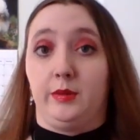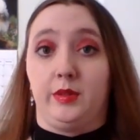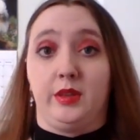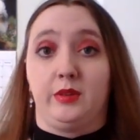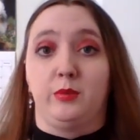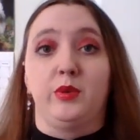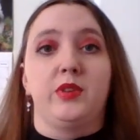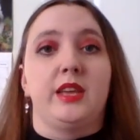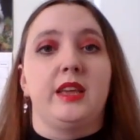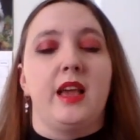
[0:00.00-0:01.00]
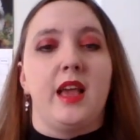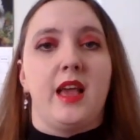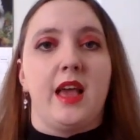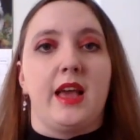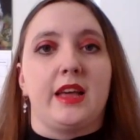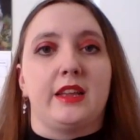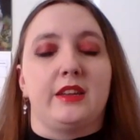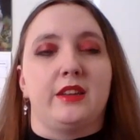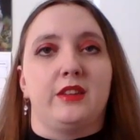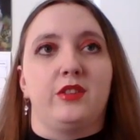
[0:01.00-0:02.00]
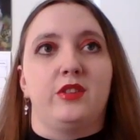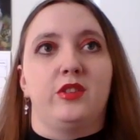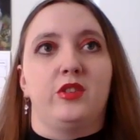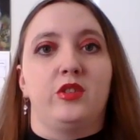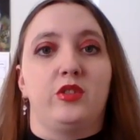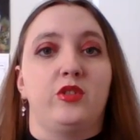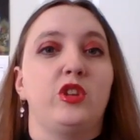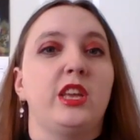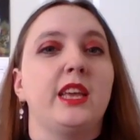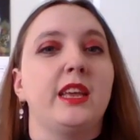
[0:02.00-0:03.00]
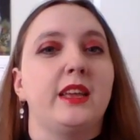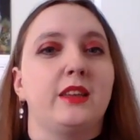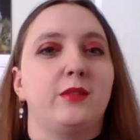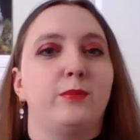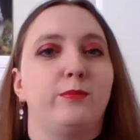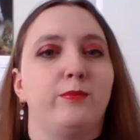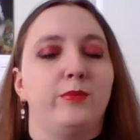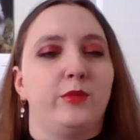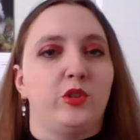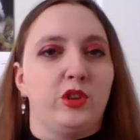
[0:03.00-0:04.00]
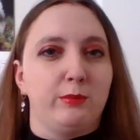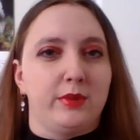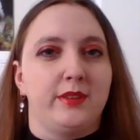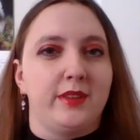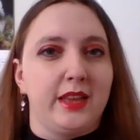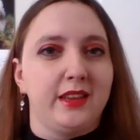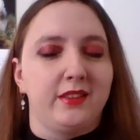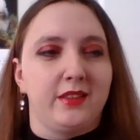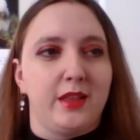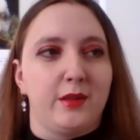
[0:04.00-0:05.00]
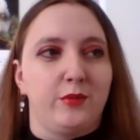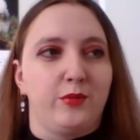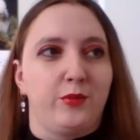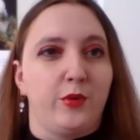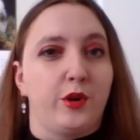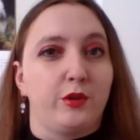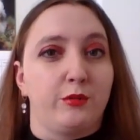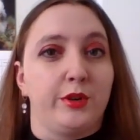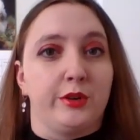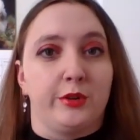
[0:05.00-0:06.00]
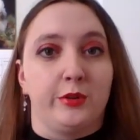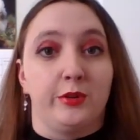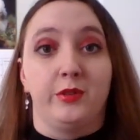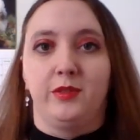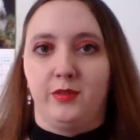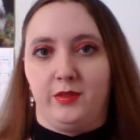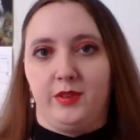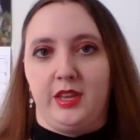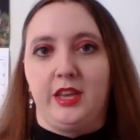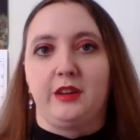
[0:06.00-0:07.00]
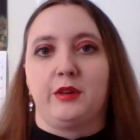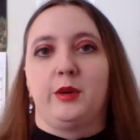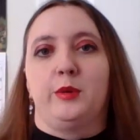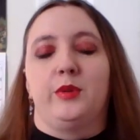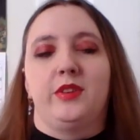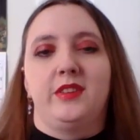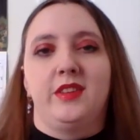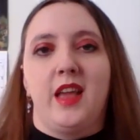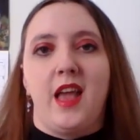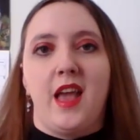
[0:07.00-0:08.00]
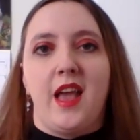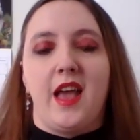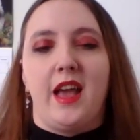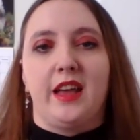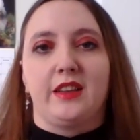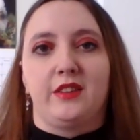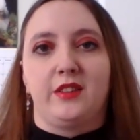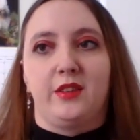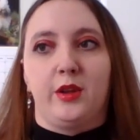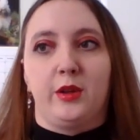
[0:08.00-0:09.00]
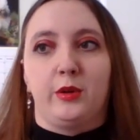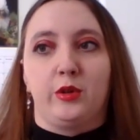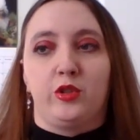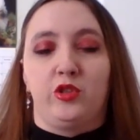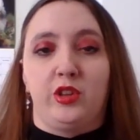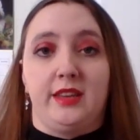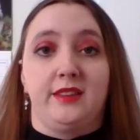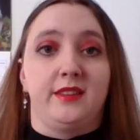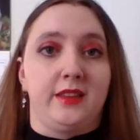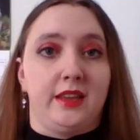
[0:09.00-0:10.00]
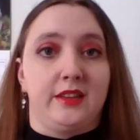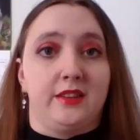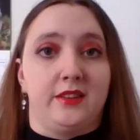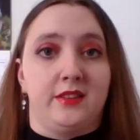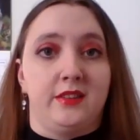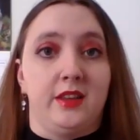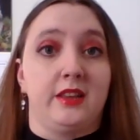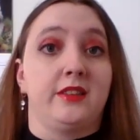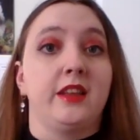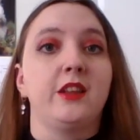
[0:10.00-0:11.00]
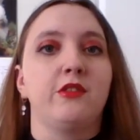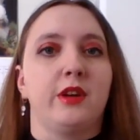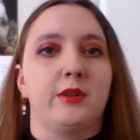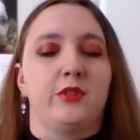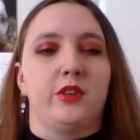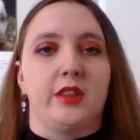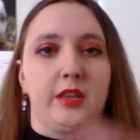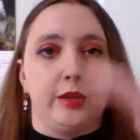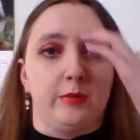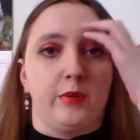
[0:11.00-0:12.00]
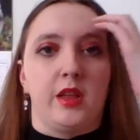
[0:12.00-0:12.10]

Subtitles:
this movie, and she mistakes them for real heroes. And so she sends a telegram to them,